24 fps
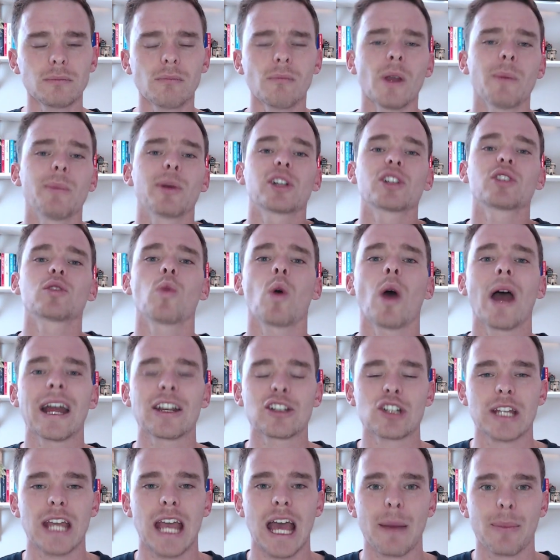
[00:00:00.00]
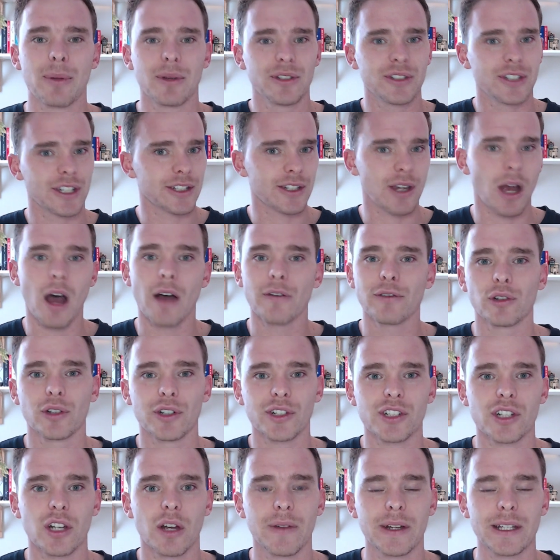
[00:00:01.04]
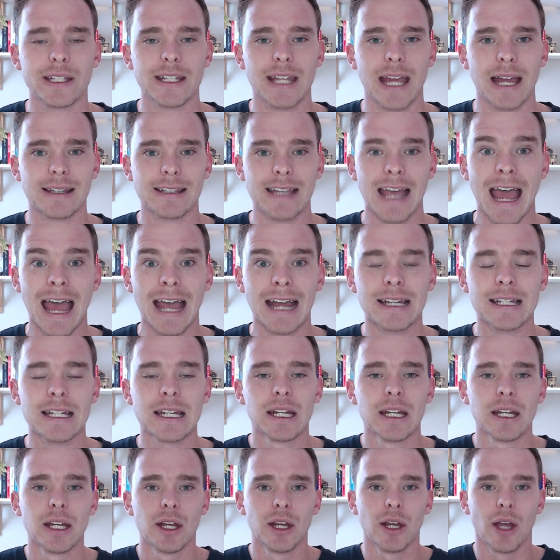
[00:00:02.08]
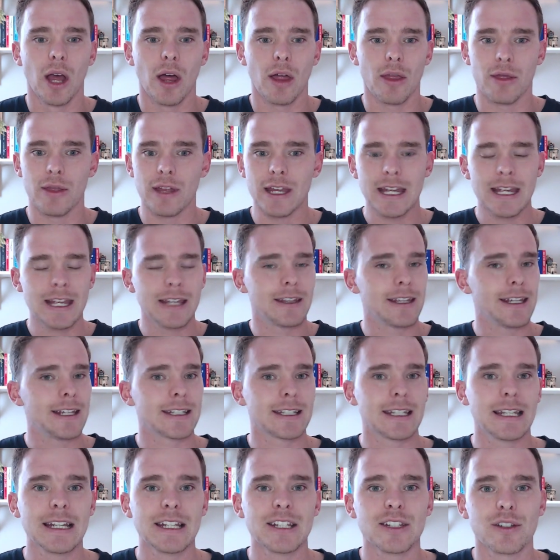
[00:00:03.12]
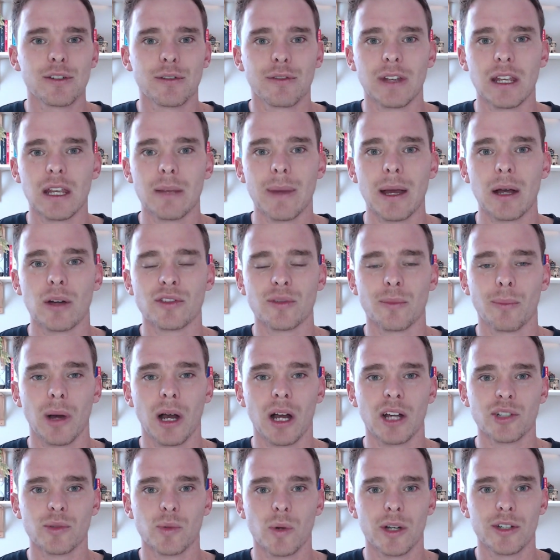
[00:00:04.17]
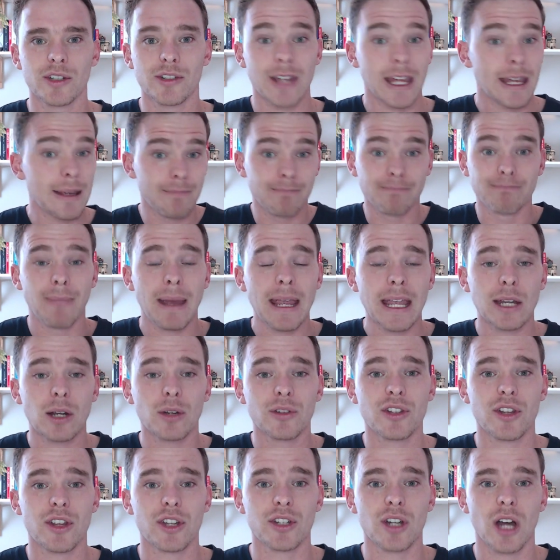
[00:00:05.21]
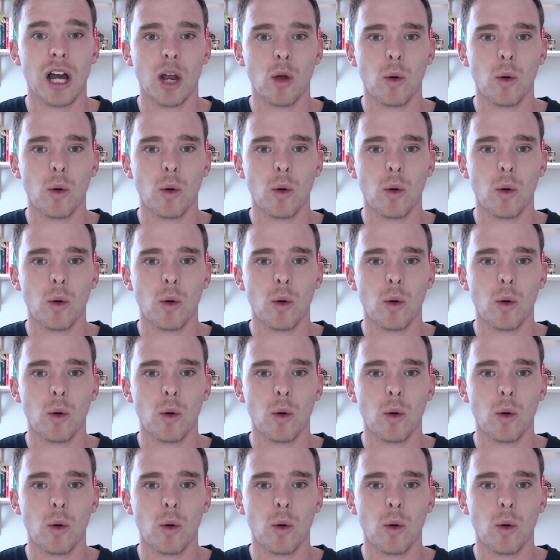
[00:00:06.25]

because what actually happens is after a service gets hacked the these lists of emails and passwords they make it onto the dark